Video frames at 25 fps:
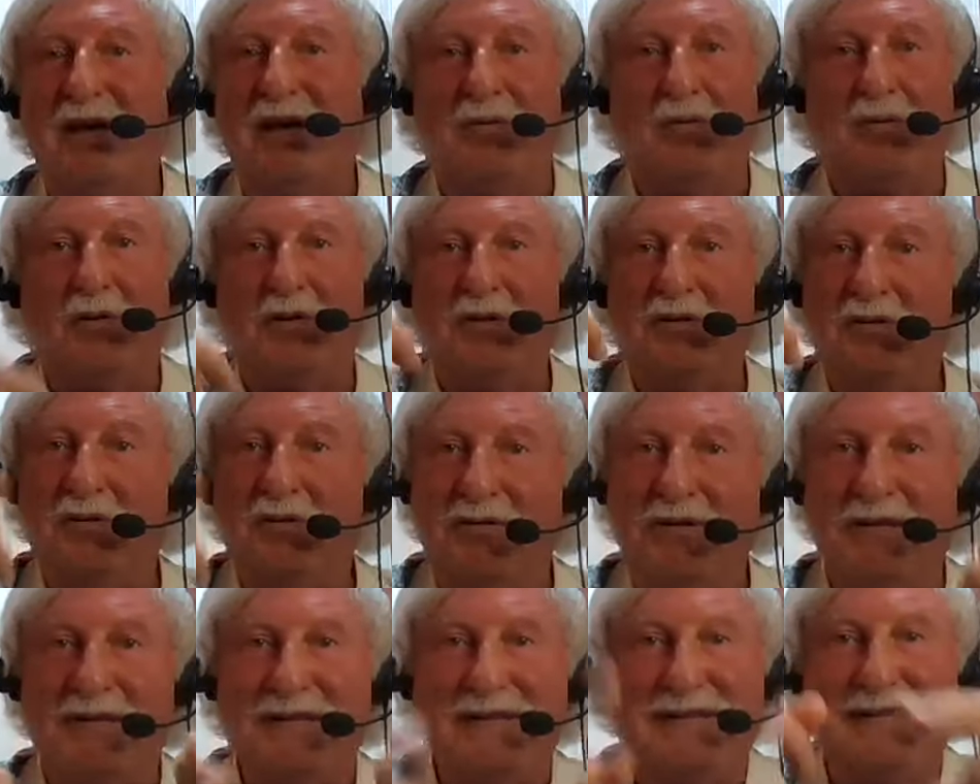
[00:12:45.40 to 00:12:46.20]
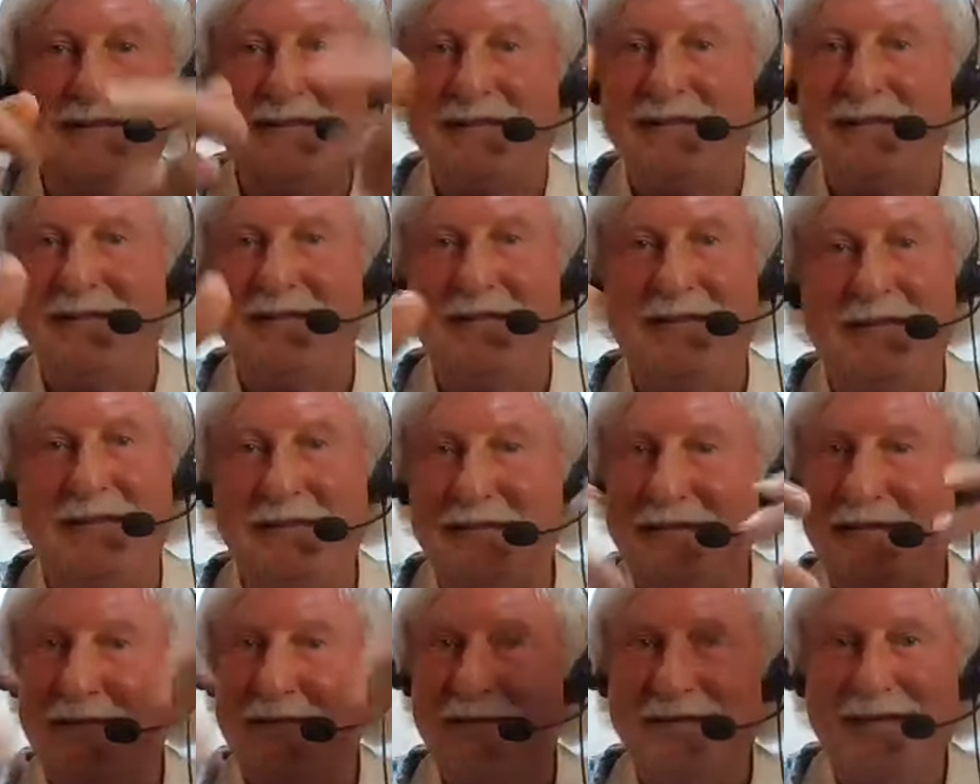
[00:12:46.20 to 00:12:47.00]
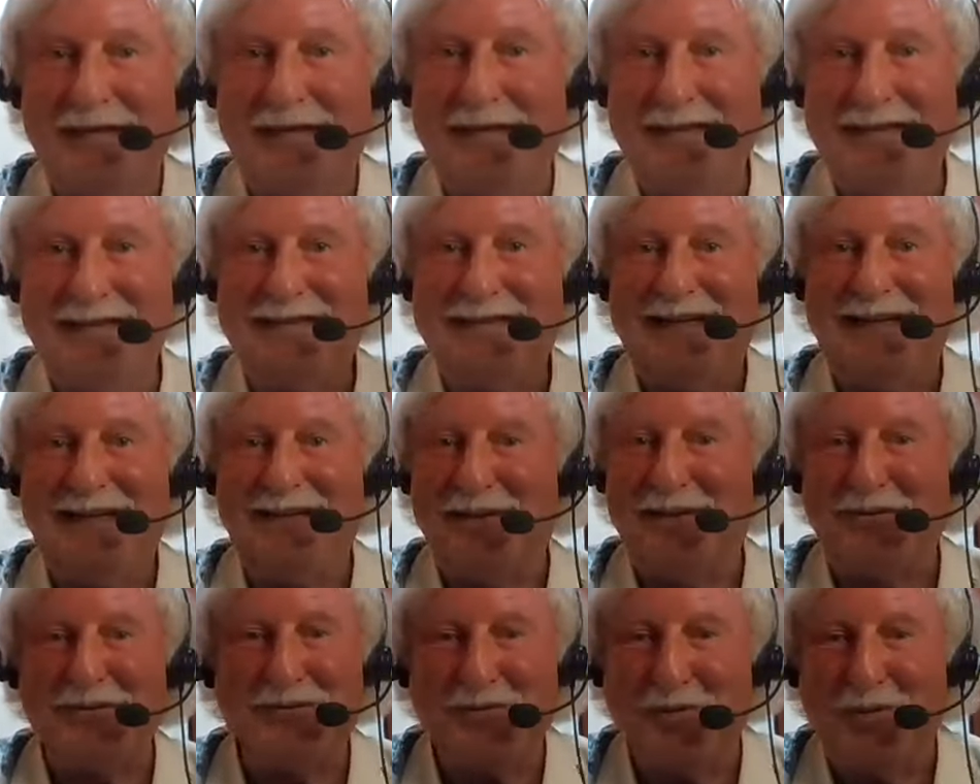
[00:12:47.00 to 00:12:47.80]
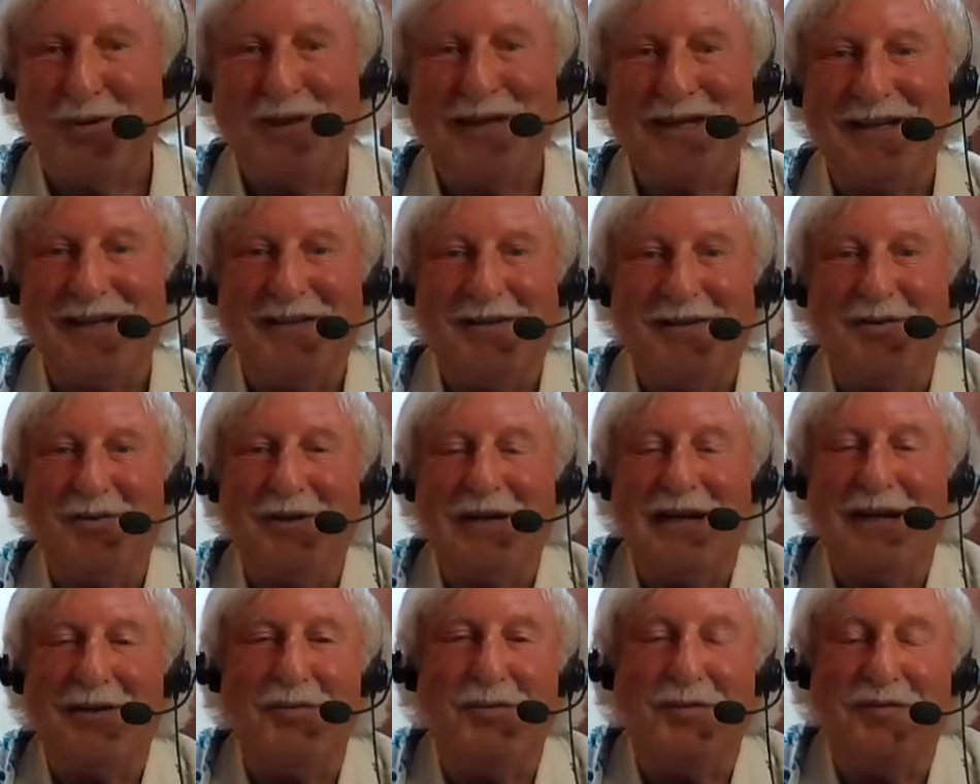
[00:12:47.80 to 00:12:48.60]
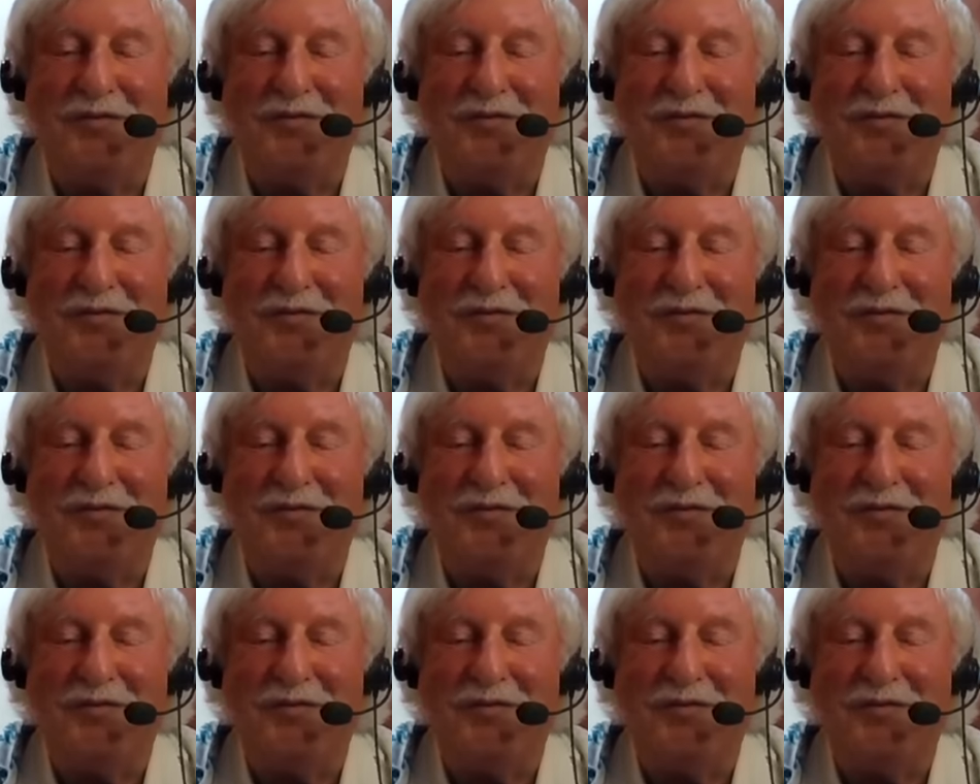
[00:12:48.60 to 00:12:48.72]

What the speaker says: "Oh, we'll do this, this, and this," and it goes away. God will